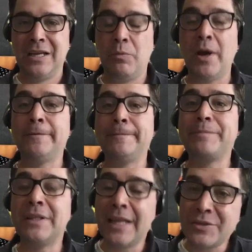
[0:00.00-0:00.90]
well,
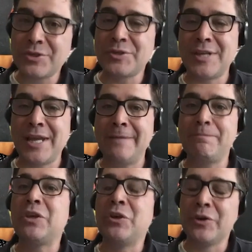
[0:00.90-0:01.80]
let's just say
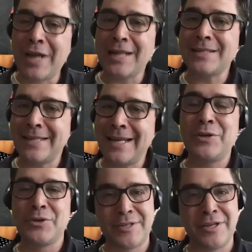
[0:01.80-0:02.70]
you're not setting
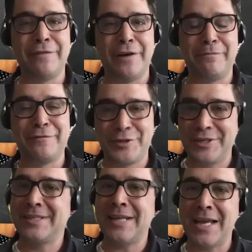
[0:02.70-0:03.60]
yourself up for
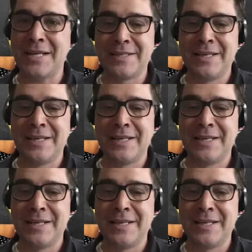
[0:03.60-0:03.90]
success.